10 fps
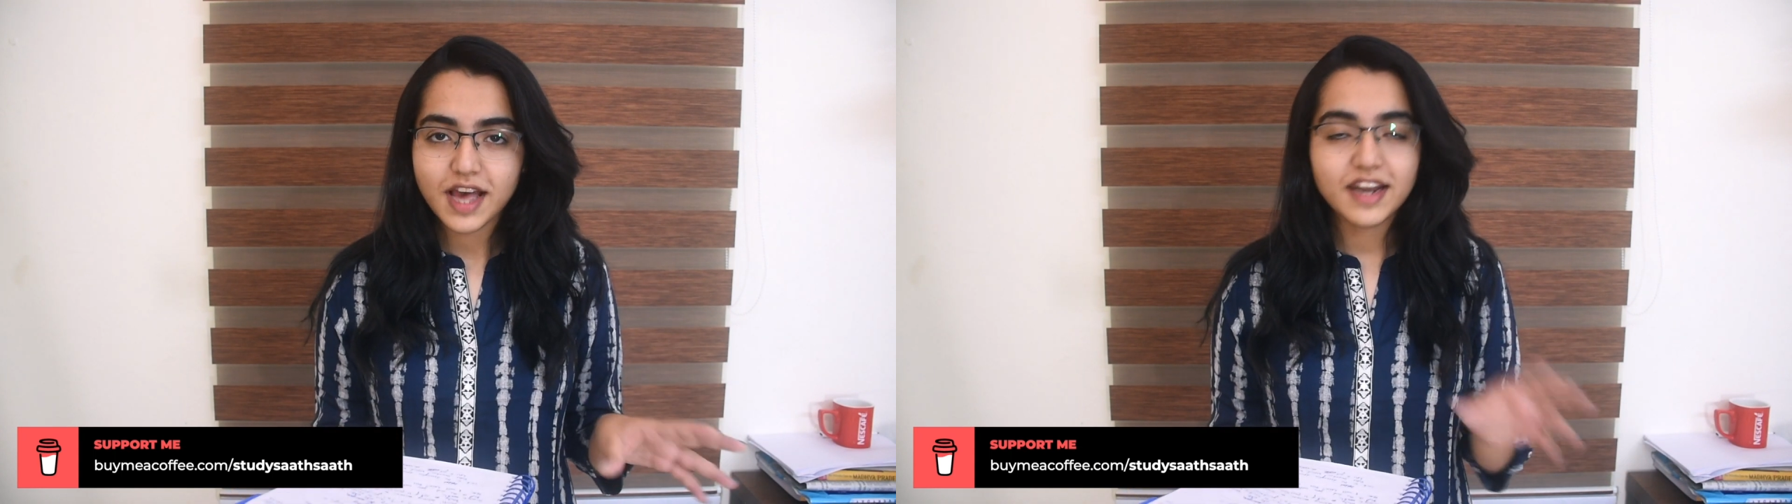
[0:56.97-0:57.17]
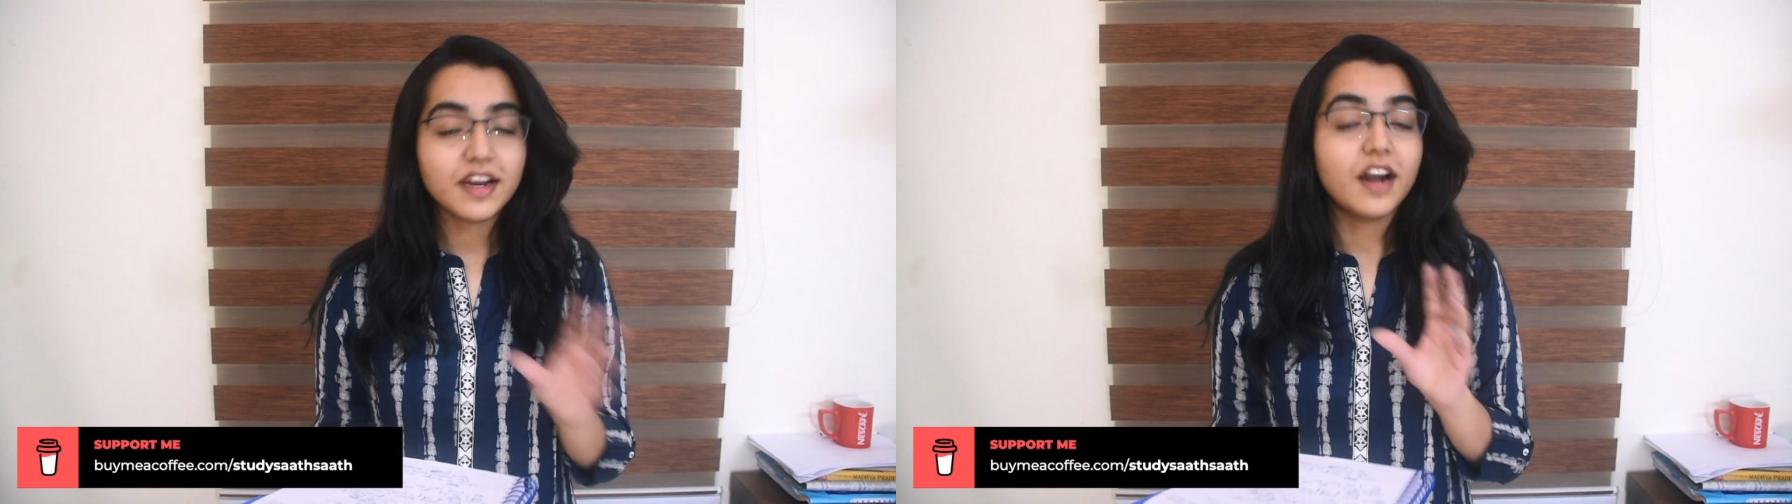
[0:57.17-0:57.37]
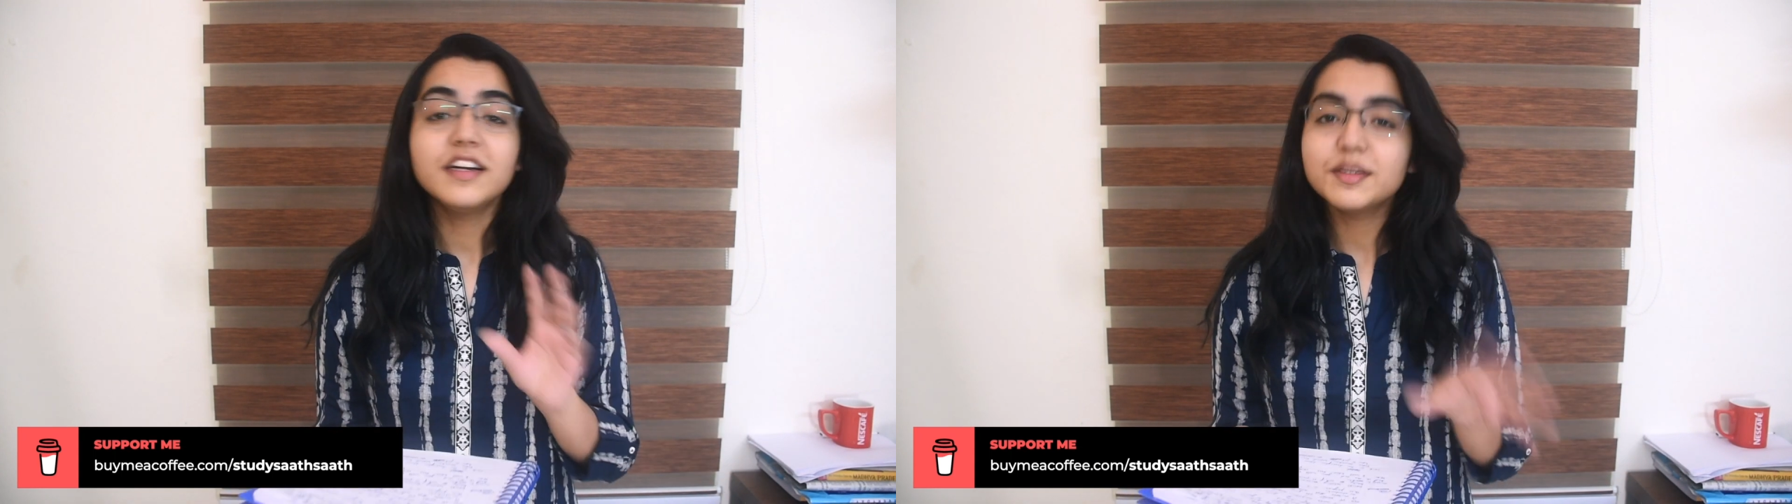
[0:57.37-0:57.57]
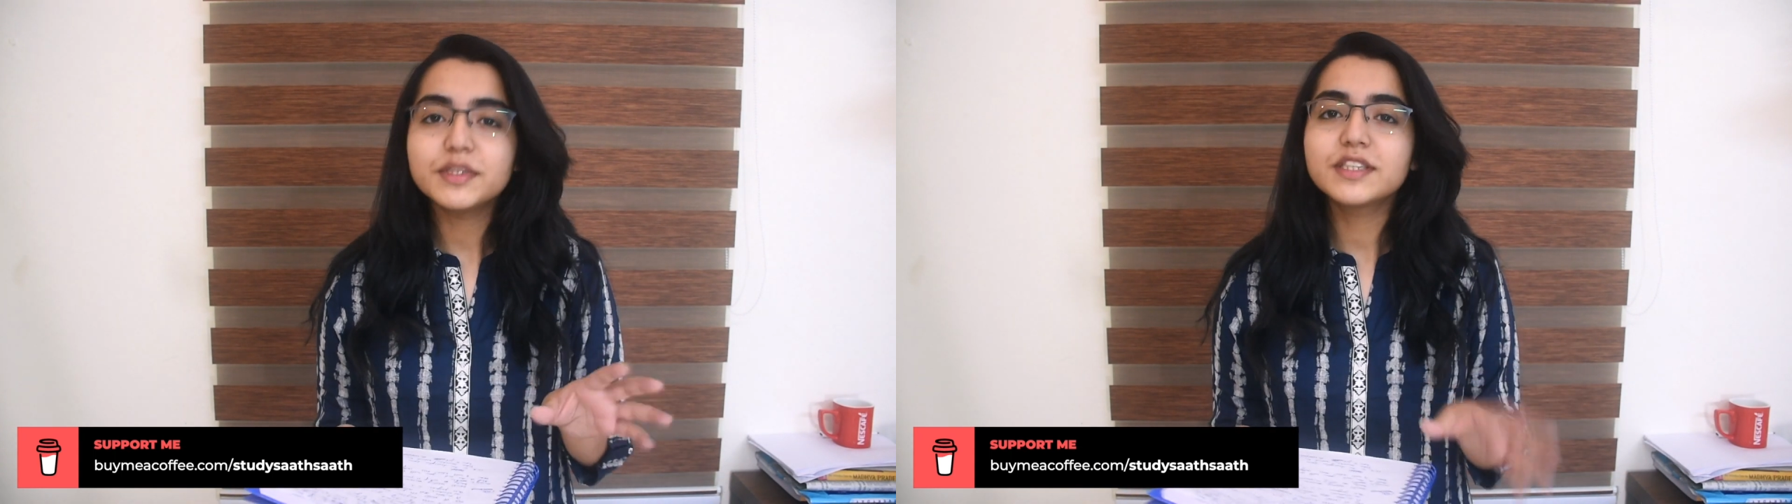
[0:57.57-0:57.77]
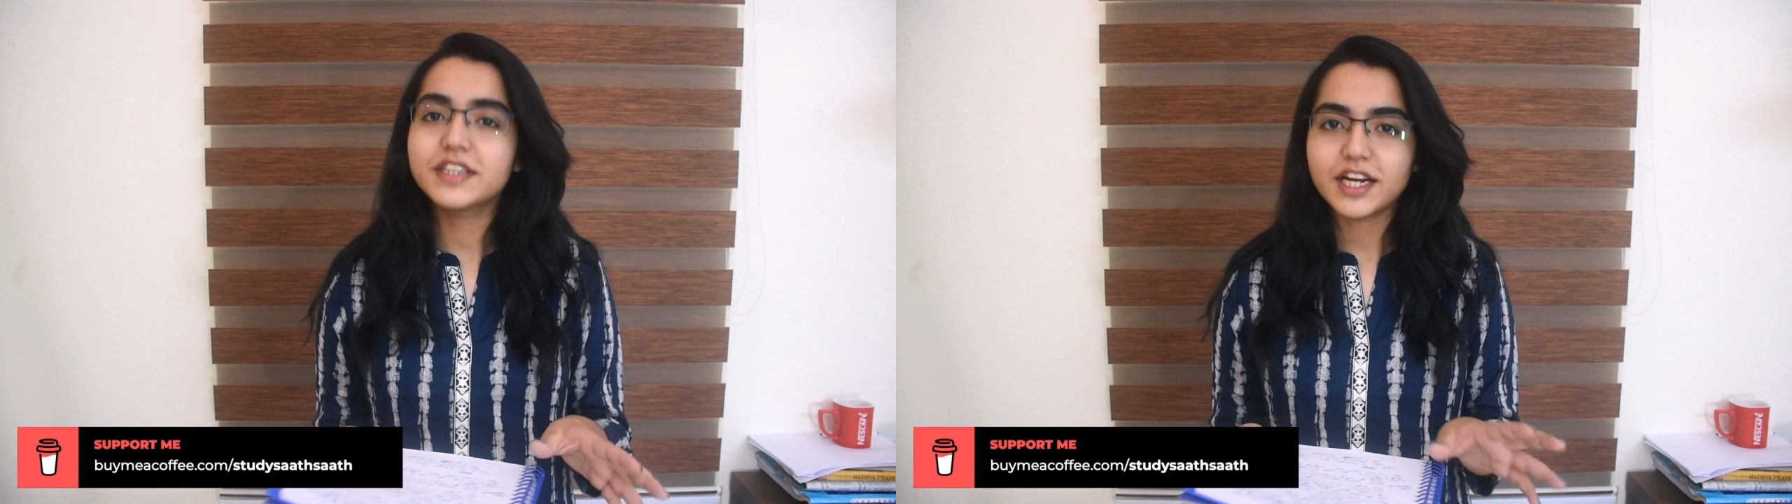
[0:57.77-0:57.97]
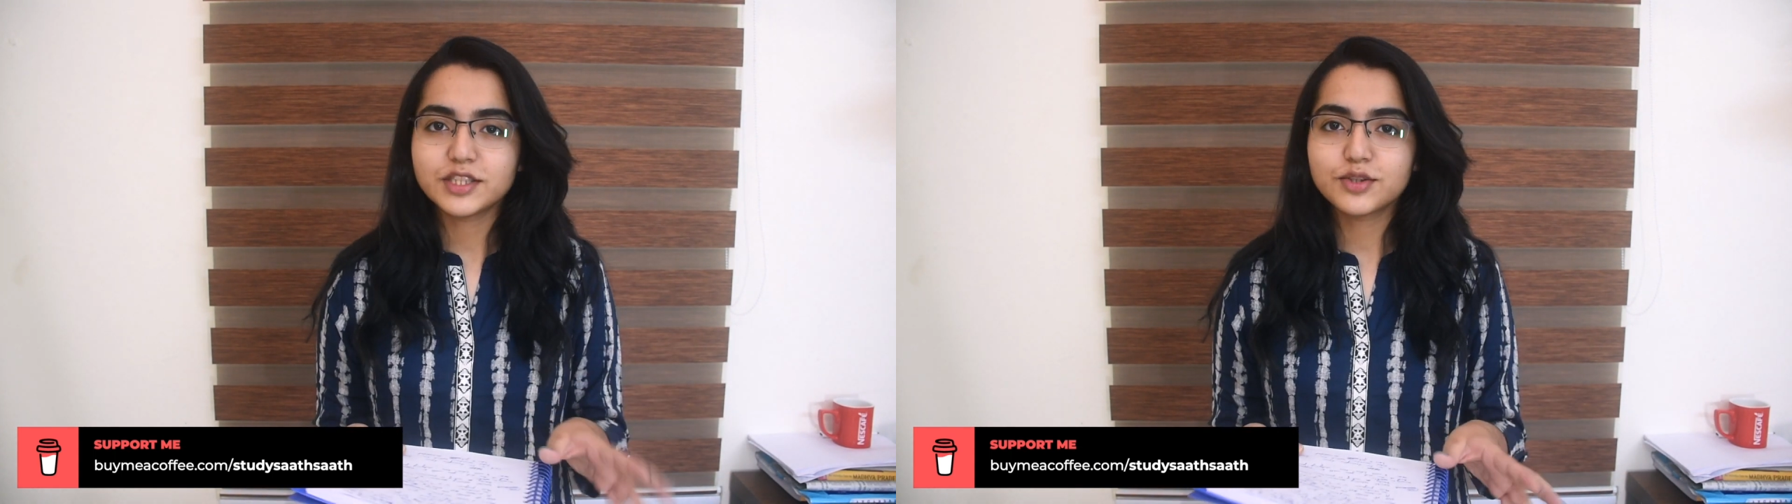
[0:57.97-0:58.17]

and an ultimate crash